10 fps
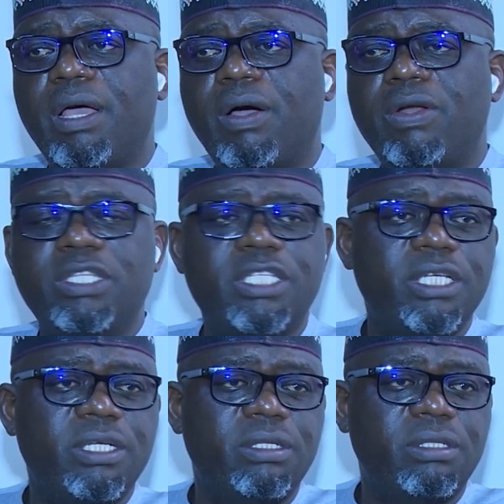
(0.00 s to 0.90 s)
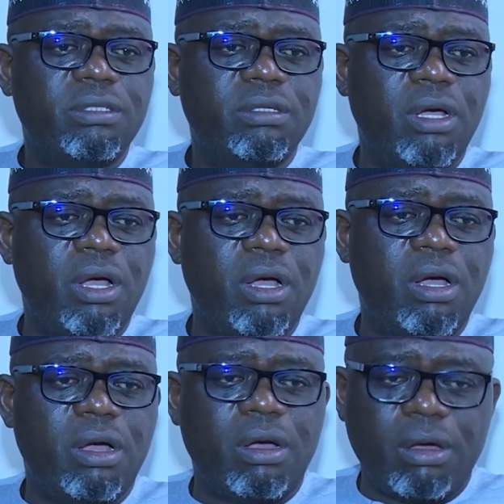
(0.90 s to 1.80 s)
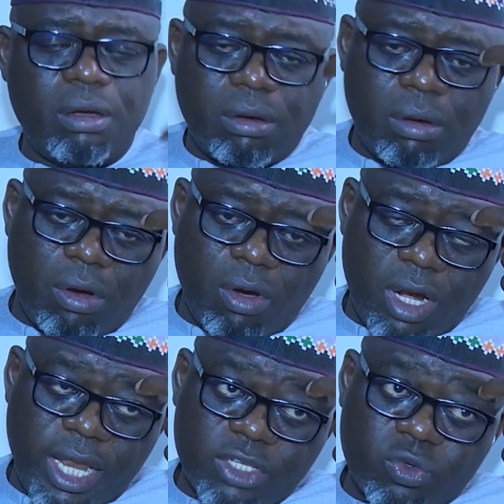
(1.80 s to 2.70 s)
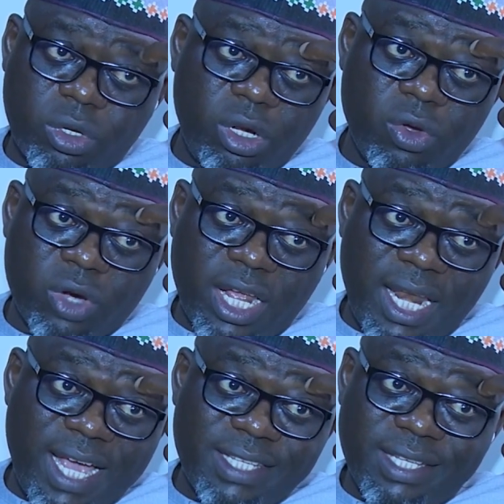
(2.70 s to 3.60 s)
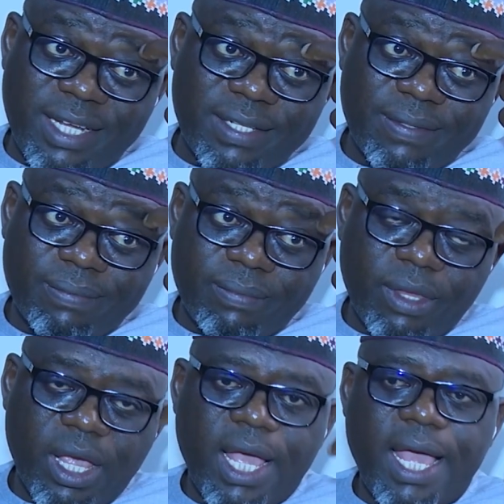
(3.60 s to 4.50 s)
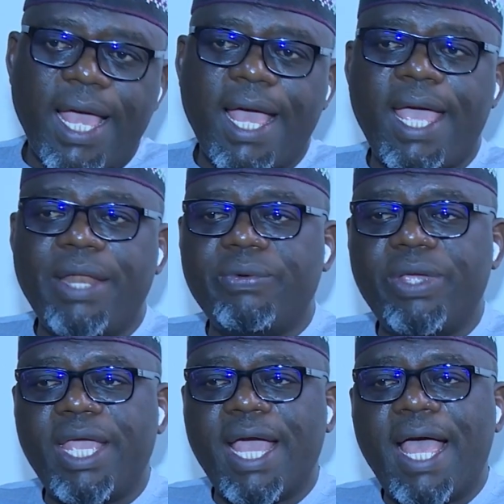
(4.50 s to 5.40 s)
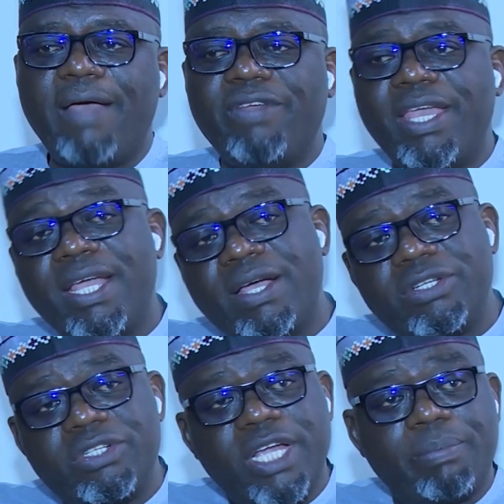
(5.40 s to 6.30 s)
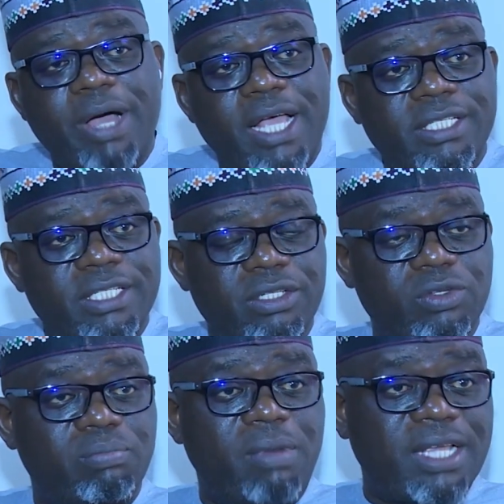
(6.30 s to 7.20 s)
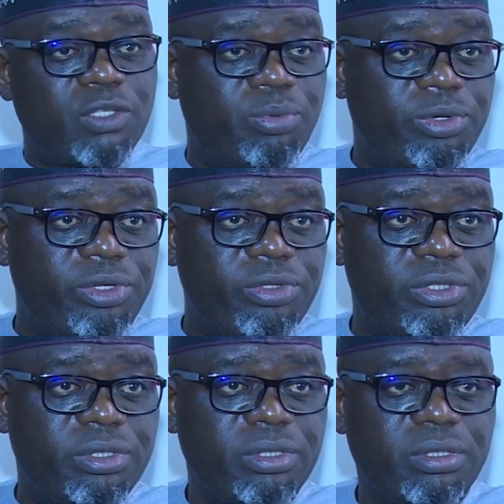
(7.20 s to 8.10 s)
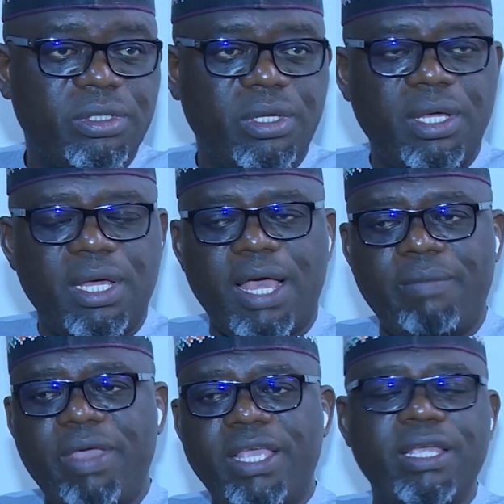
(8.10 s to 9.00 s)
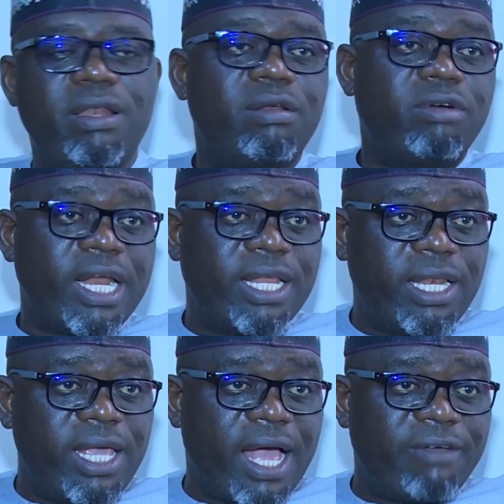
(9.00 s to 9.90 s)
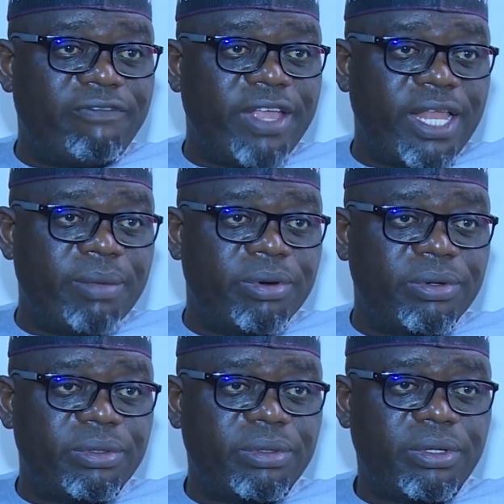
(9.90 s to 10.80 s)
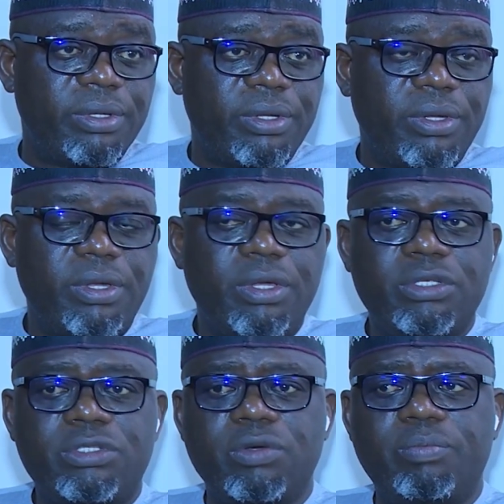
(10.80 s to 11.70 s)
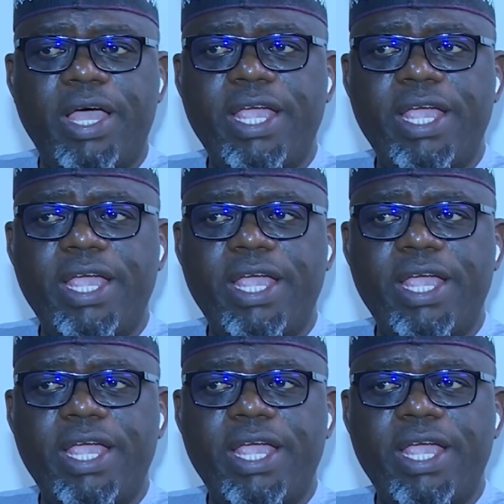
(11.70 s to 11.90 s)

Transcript: until or unless we localize it and we have in-country capacity to mass produce and make it readily available. So by